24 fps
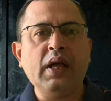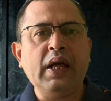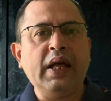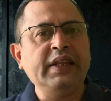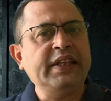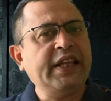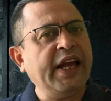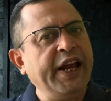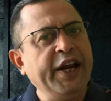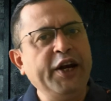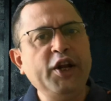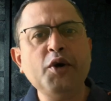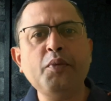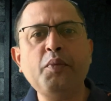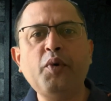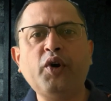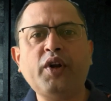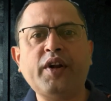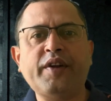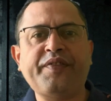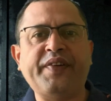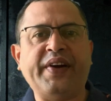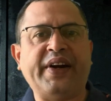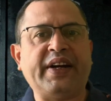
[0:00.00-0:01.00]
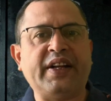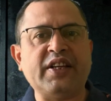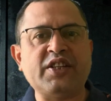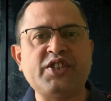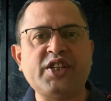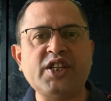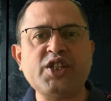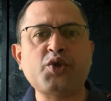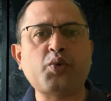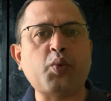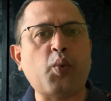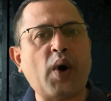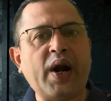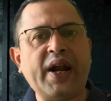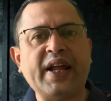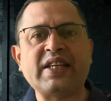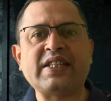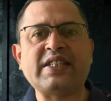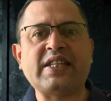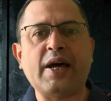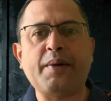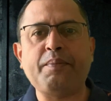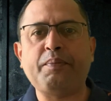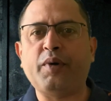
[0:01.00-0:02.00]
The ideomotor effect is just one
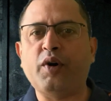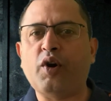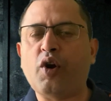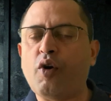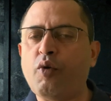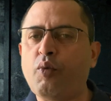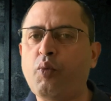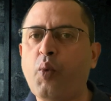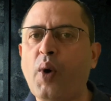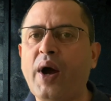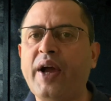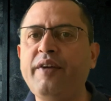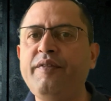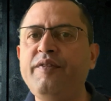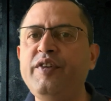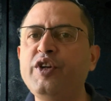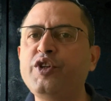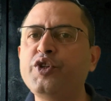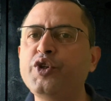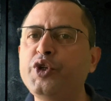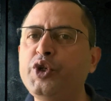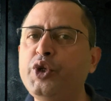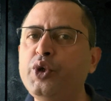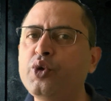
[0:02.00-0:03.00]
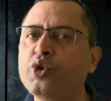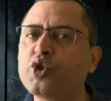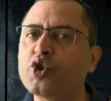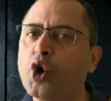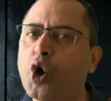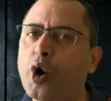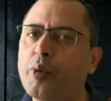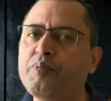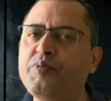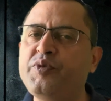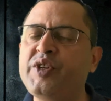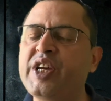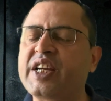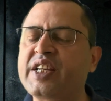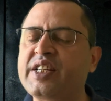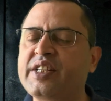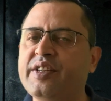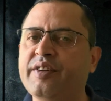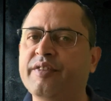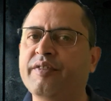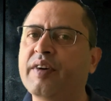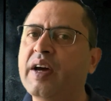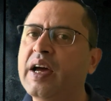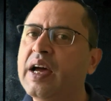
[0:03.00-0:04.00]
example of why we should use
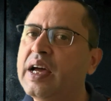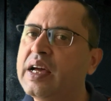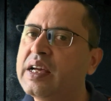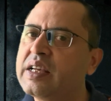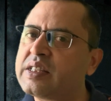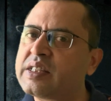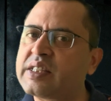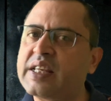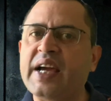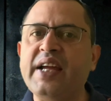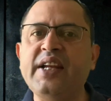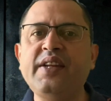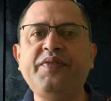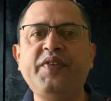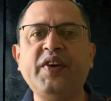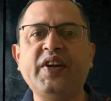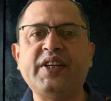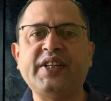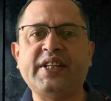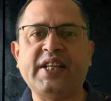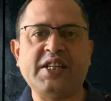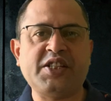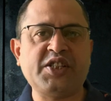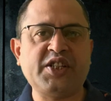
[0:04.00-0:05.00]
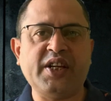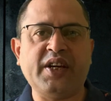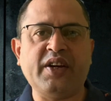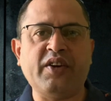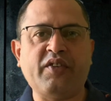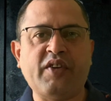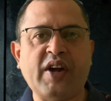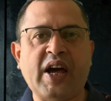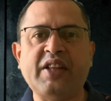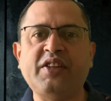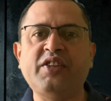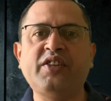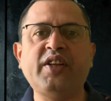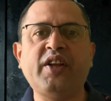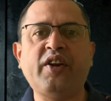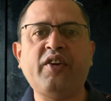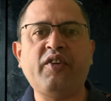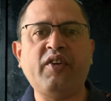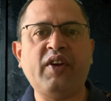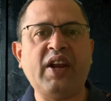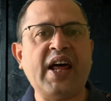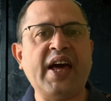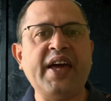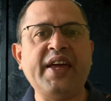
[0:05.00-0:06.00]
objective, scientific testing rather than
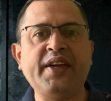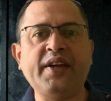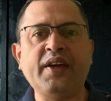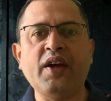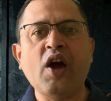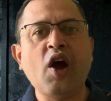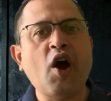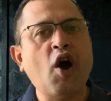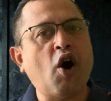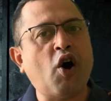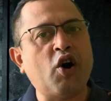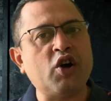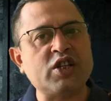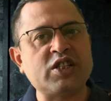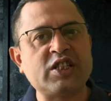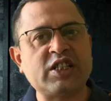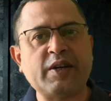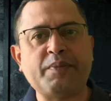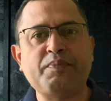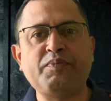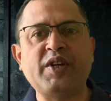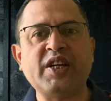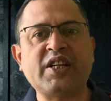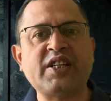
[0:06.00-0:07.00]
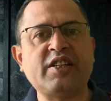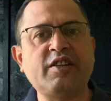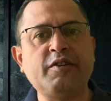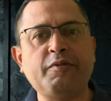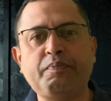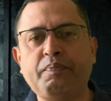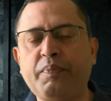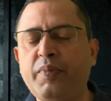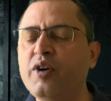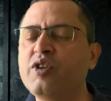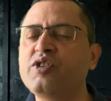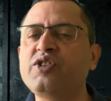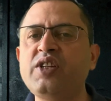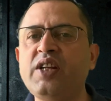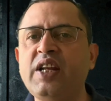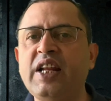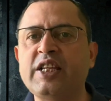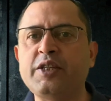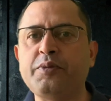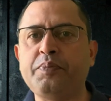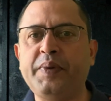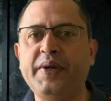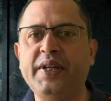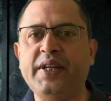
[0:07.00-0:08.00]
relying on subjective personal
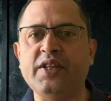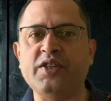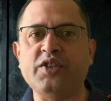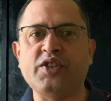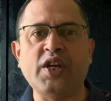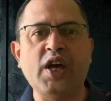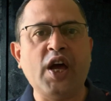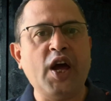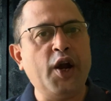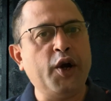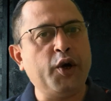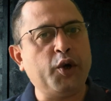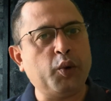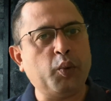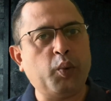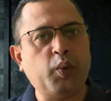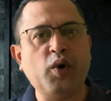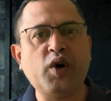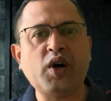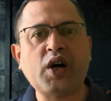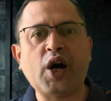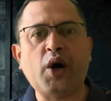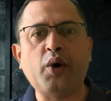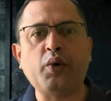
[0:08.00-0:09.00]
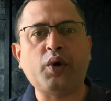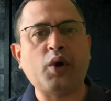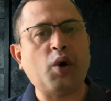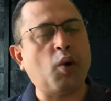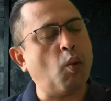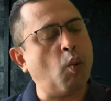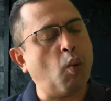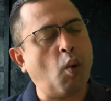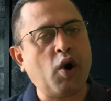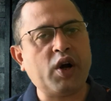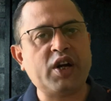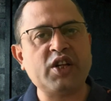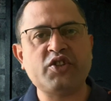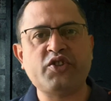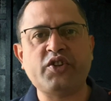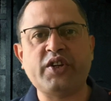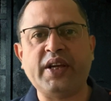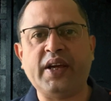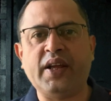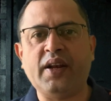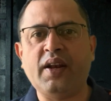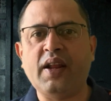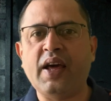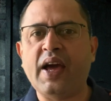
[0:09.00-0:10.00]
experience to work out what is
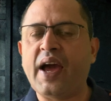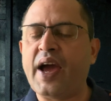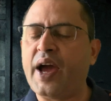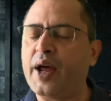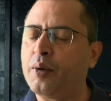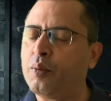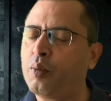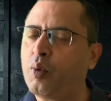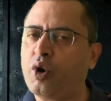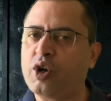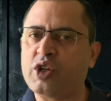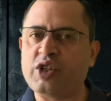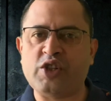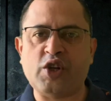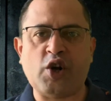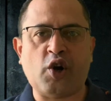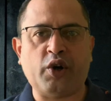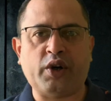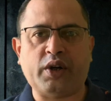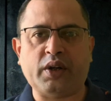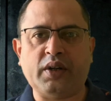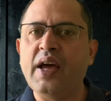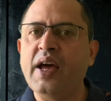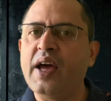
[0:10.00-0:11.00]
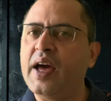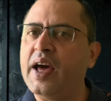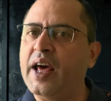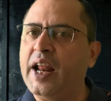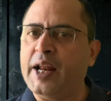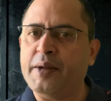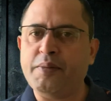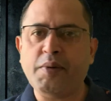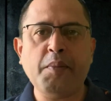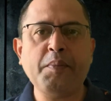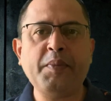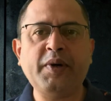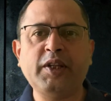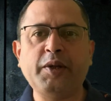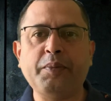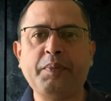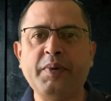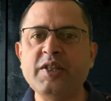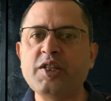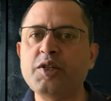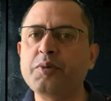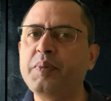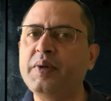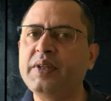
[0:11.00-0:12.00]
real and what is not. Remember the
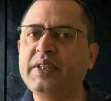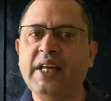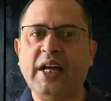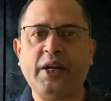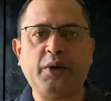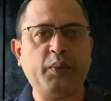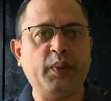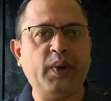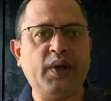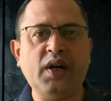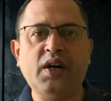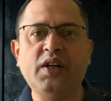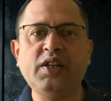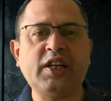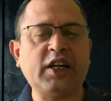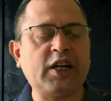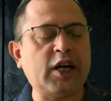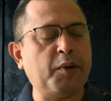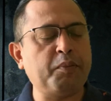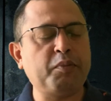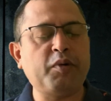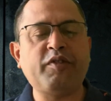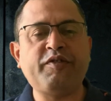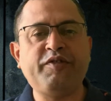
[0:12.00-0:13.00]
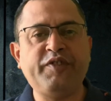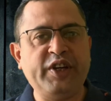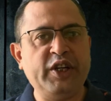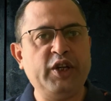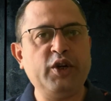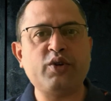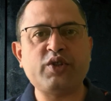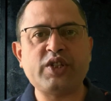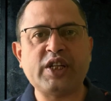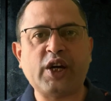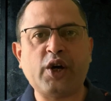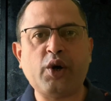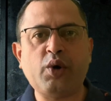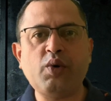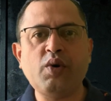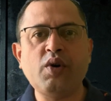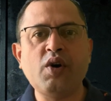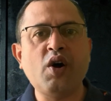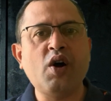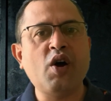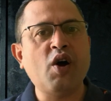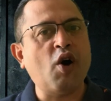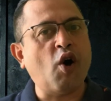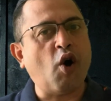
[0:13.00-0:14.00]
principle that we learned a couple of videos
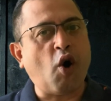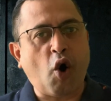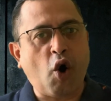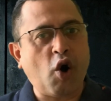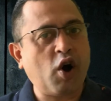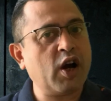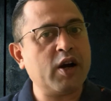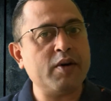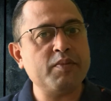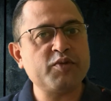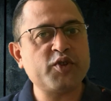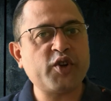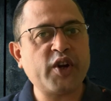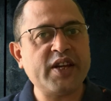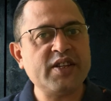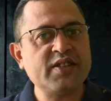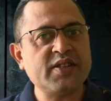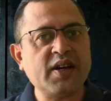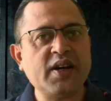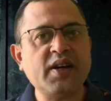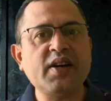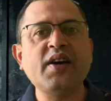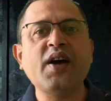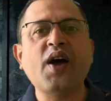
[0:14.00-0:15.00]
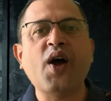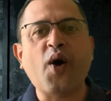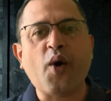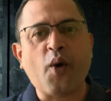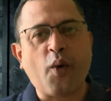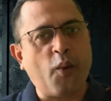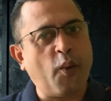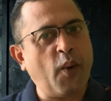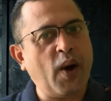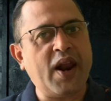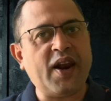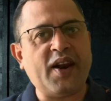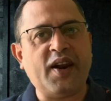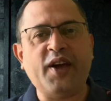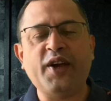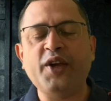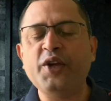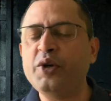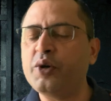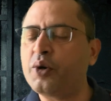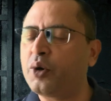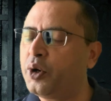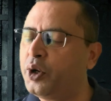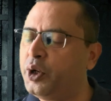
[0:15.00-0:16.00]
ago? Occam's razor? Well,
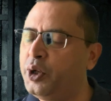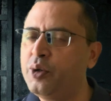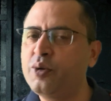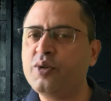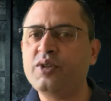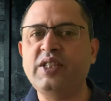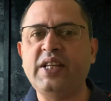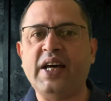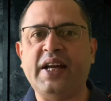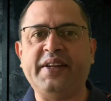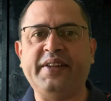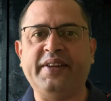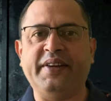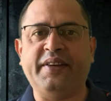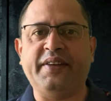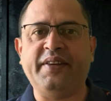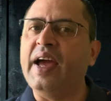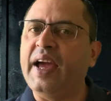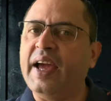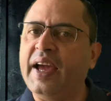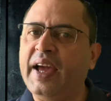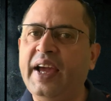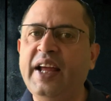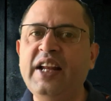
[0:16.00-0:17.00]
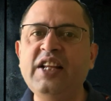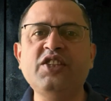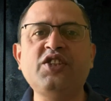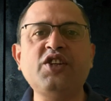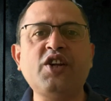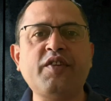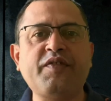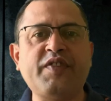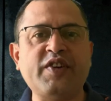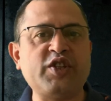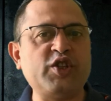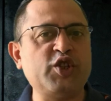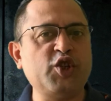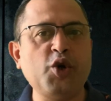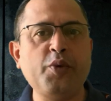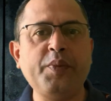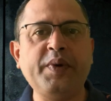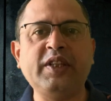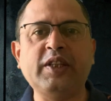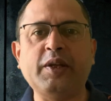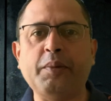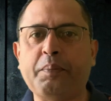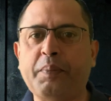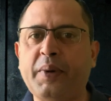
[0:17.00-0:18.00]
you could use that here. Instead of
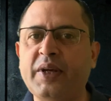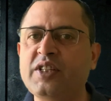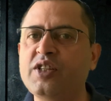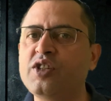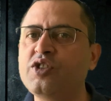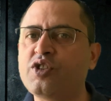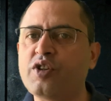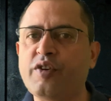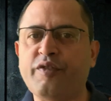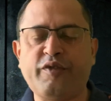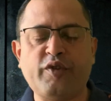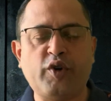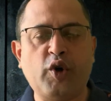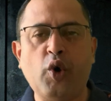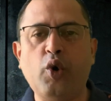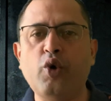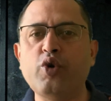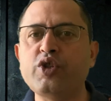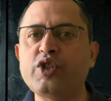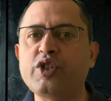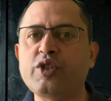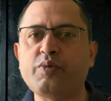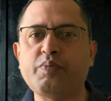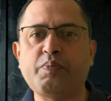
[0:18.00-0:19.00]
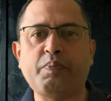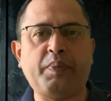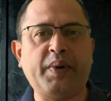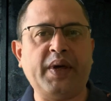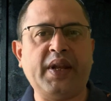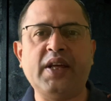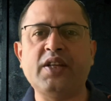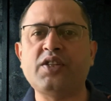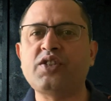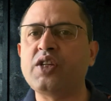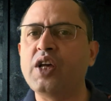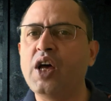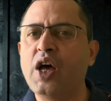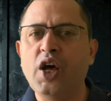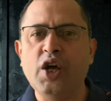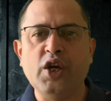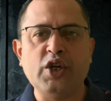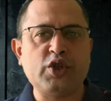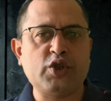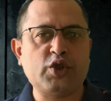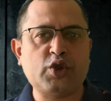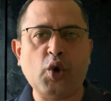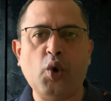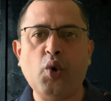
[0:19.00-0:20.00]
assuming the presence of ghosts, spirits,
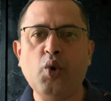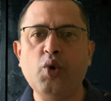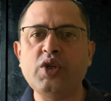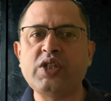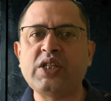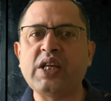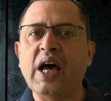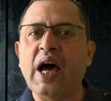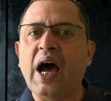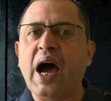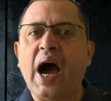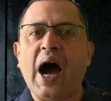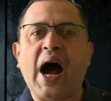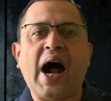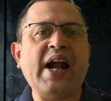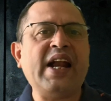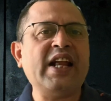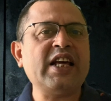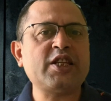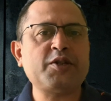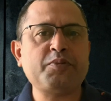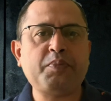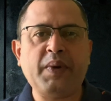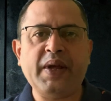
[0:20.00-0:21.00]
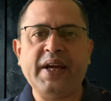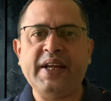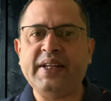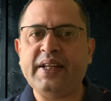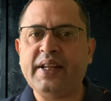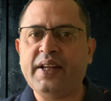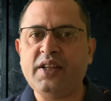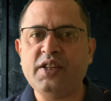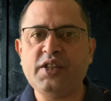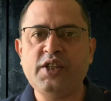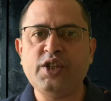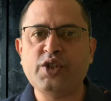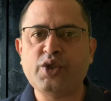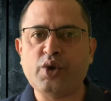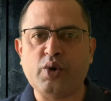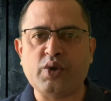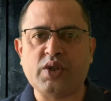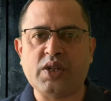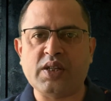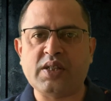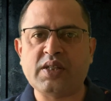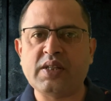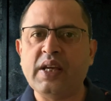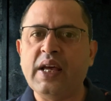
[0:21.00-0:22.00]
souls, unexplained energy
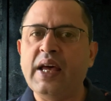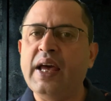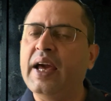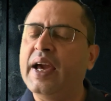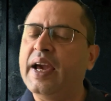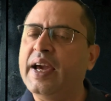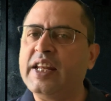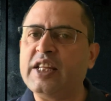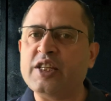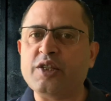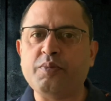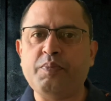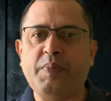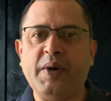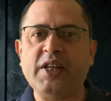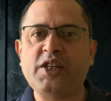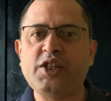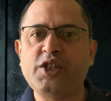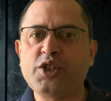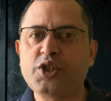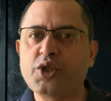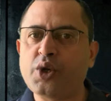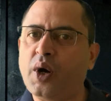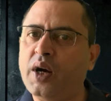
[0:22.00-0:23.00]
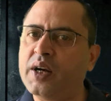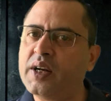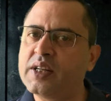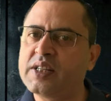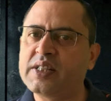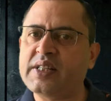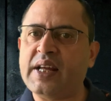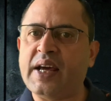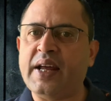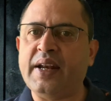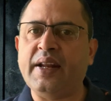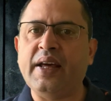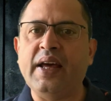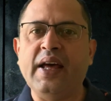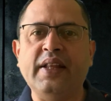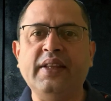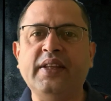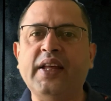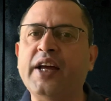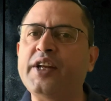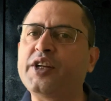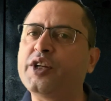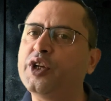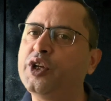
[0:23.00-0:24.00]
sources, it is best to understand
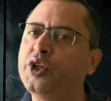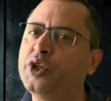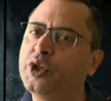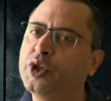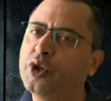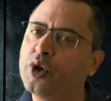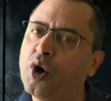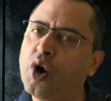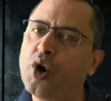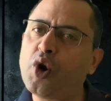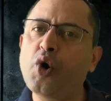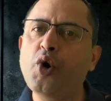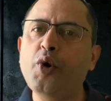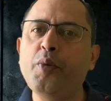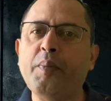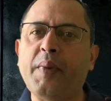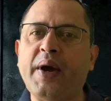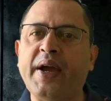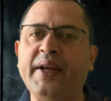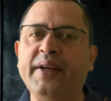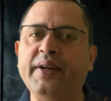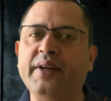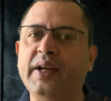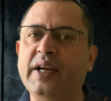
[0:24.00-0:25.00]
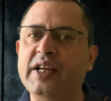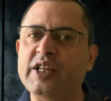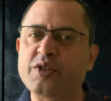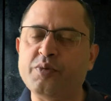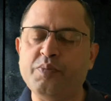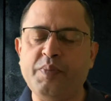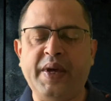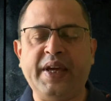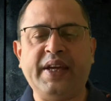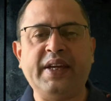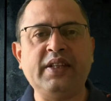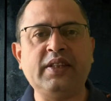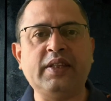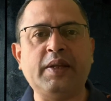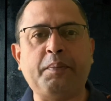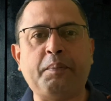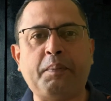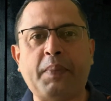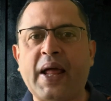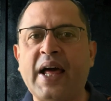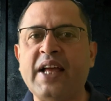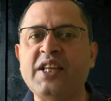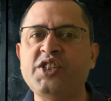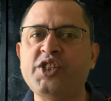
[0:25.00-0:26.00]
that your own mind is making the
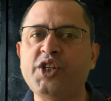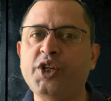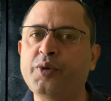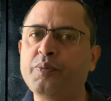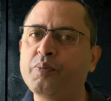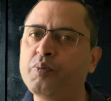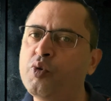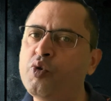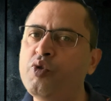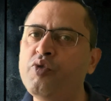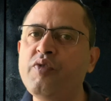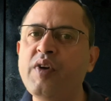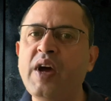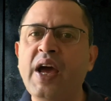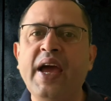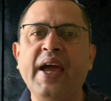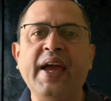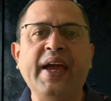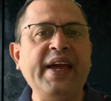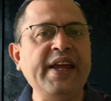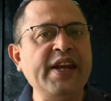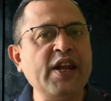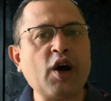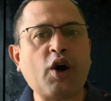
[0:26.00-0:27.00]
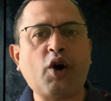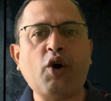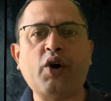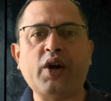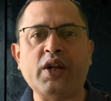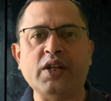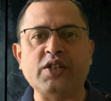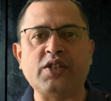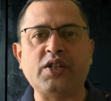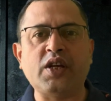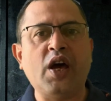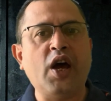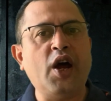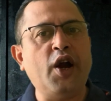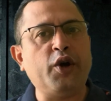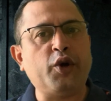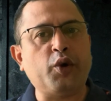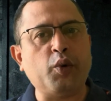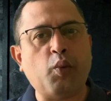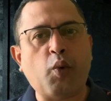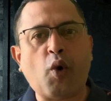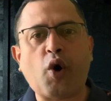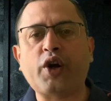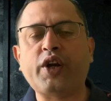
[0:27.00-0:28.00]
planchette move in accordance
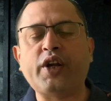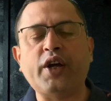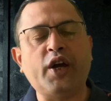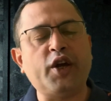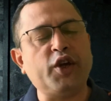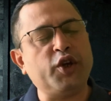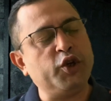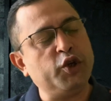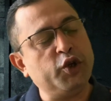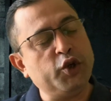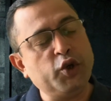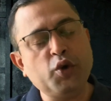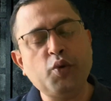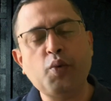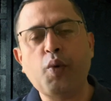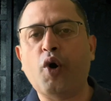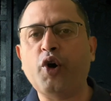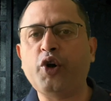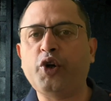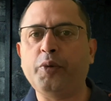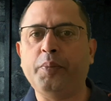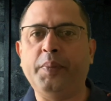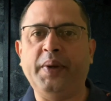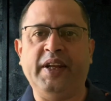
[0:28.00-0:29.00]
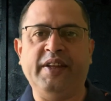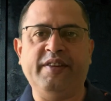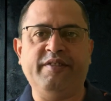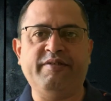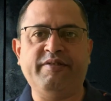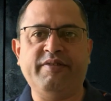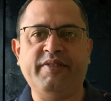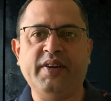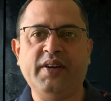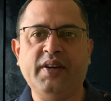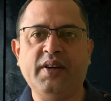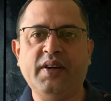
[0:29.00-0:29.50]
to what you want to believe.